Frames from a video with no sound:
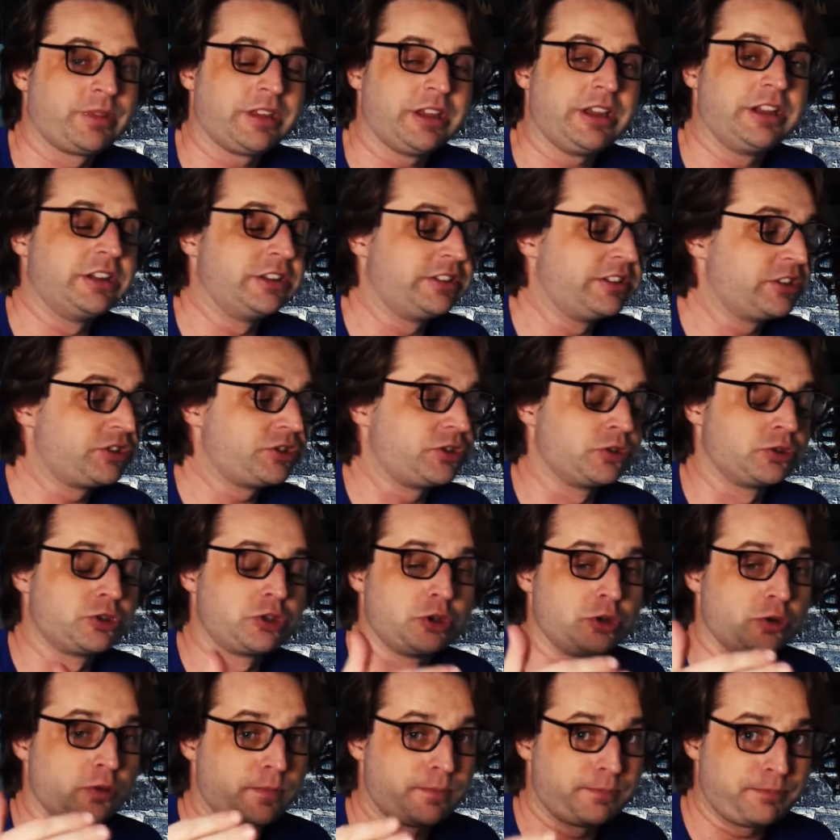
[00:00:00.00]
in addition
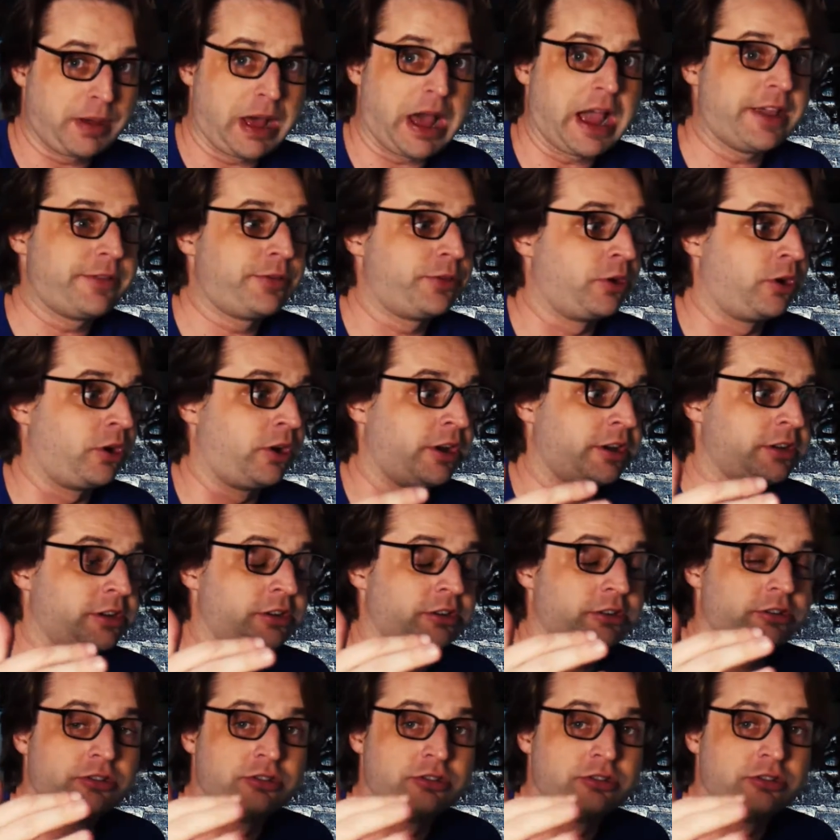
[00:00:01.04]
to Python,